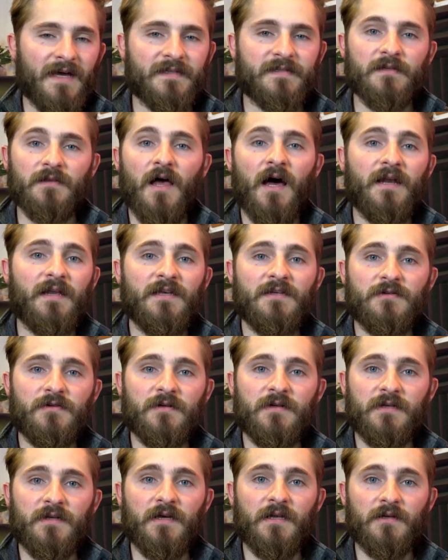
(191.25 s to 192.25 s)
It's a lot
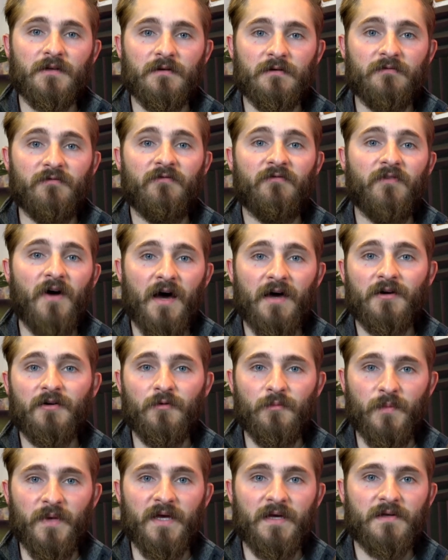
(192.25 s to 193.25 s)
easier to get a good
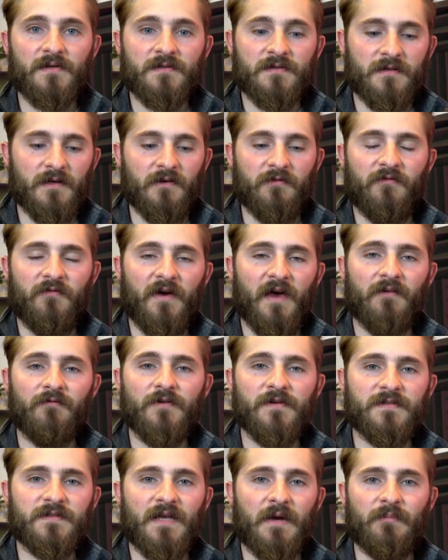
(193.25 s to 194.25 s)
final mix if
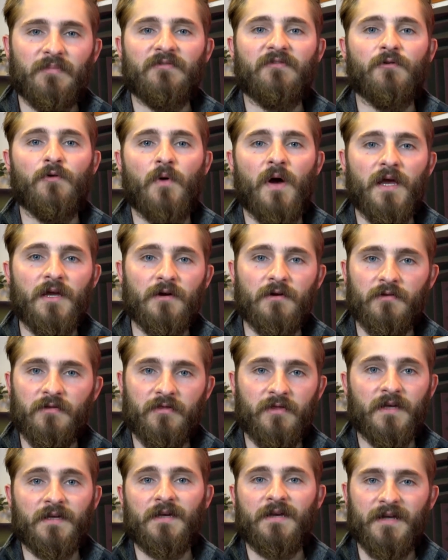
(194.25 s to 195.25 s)
every step of the way you're
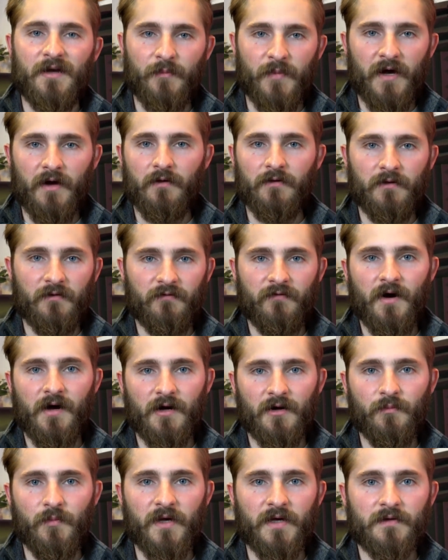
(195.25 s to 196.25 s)
thinking about the
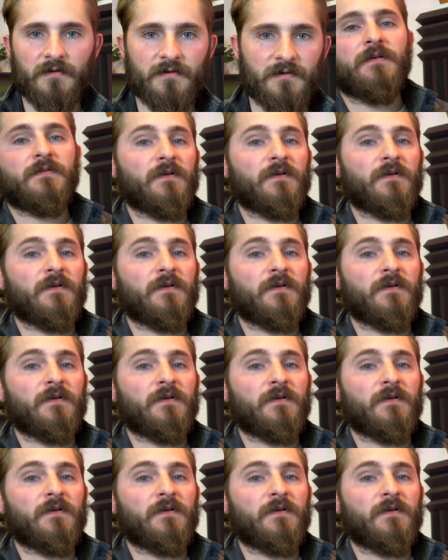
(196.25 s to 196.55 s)
final mix.